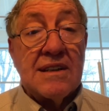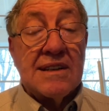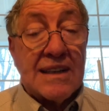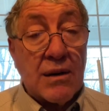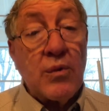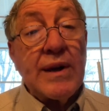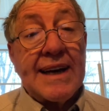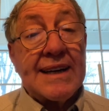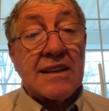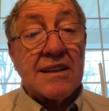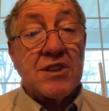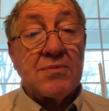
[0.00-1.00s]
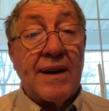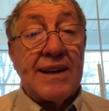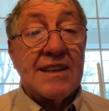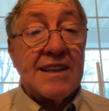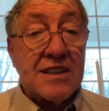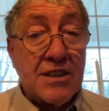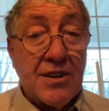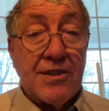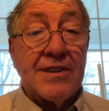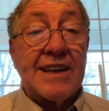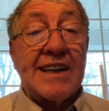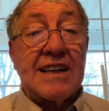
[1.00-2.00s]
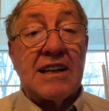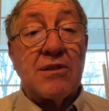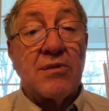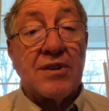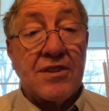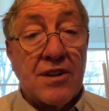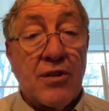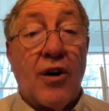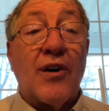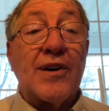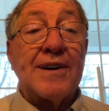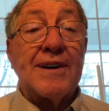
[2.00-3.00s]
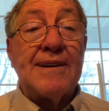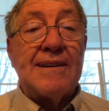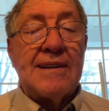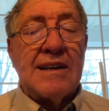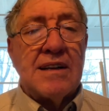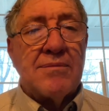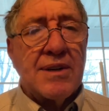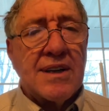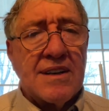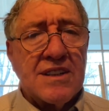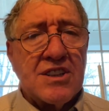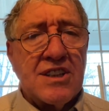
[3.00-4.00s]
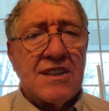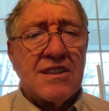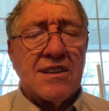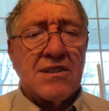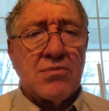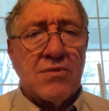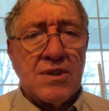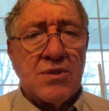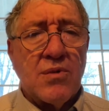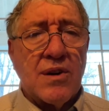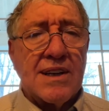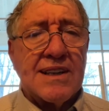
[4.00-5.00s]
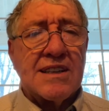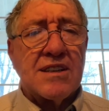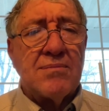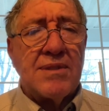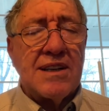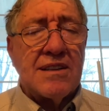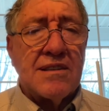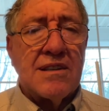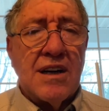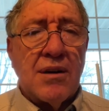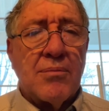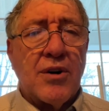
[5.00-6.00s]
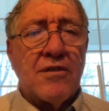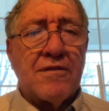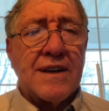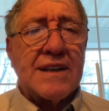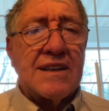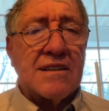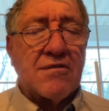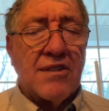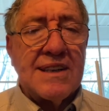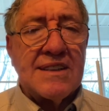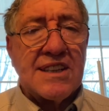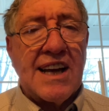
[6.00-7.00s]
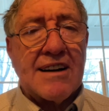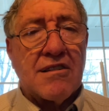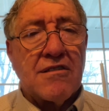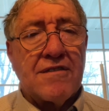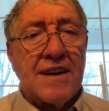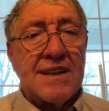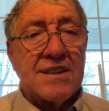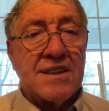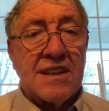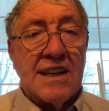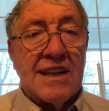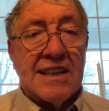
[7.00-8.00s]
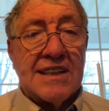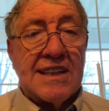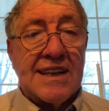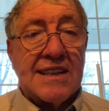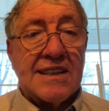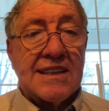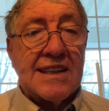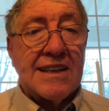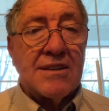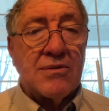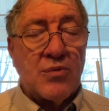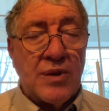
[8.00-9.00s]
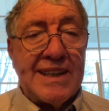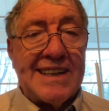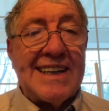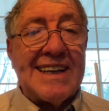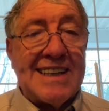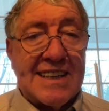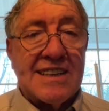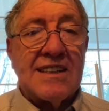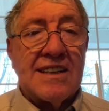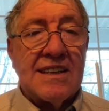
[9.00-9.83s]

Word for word: that we get to spend eternity with the Lord because Jesus was willing to be the perfect and great sacrifice that uh, we needed,